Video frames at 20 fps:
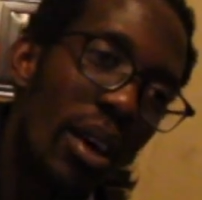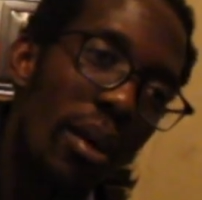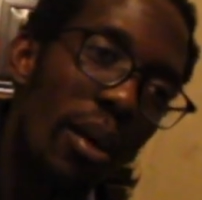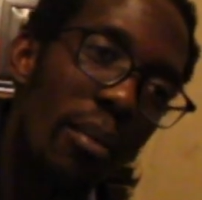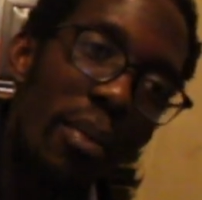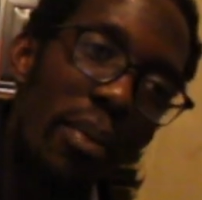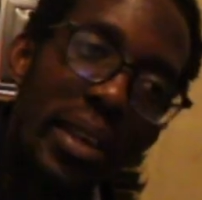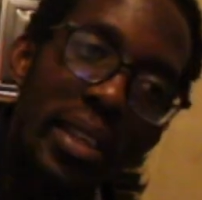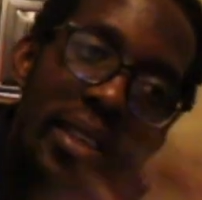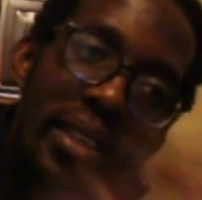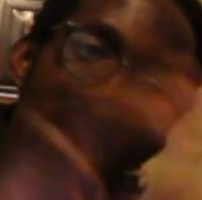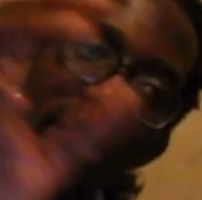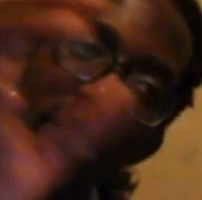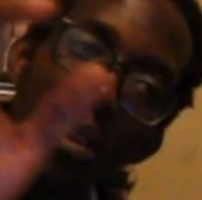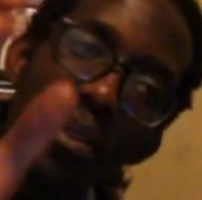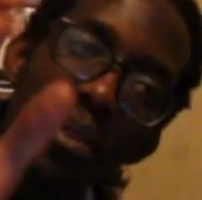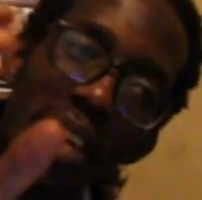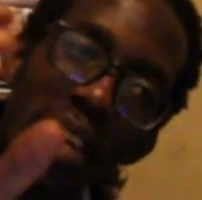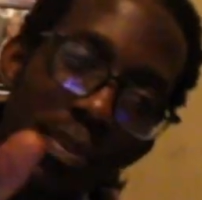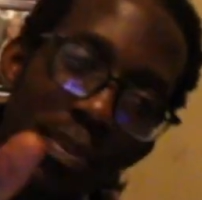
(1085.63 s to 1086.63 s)
But
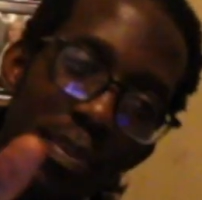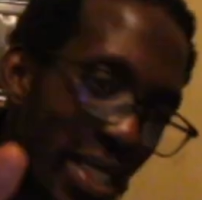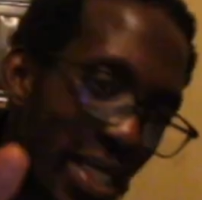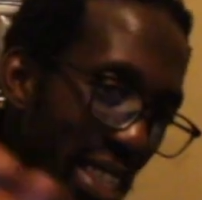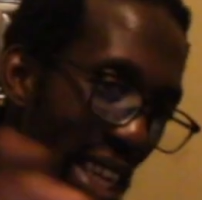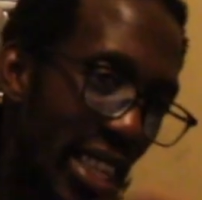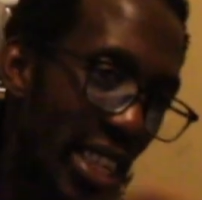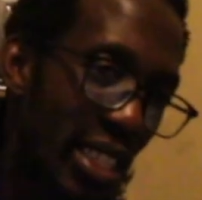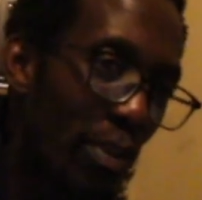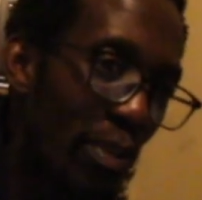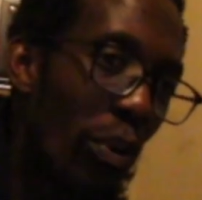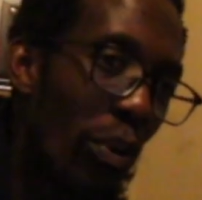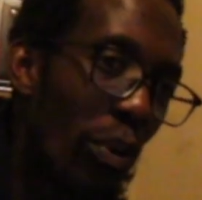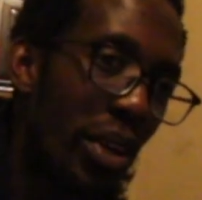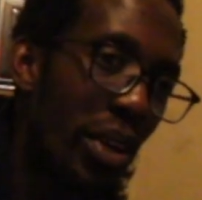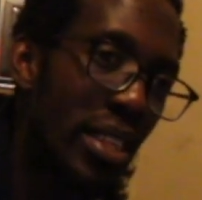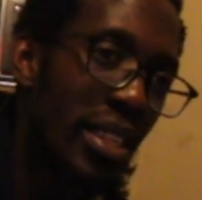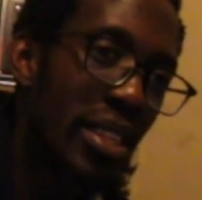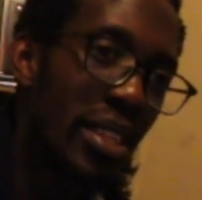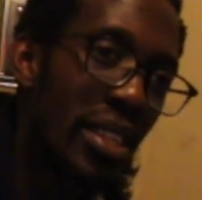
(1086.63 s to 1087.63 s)
that's besides
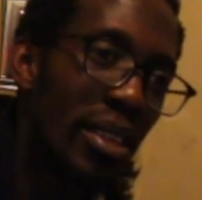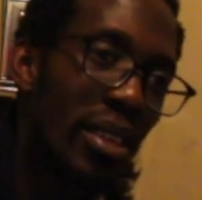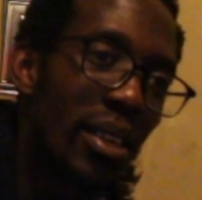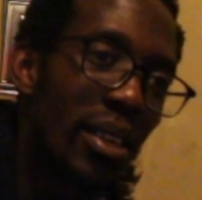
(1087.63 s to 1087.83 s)
the point.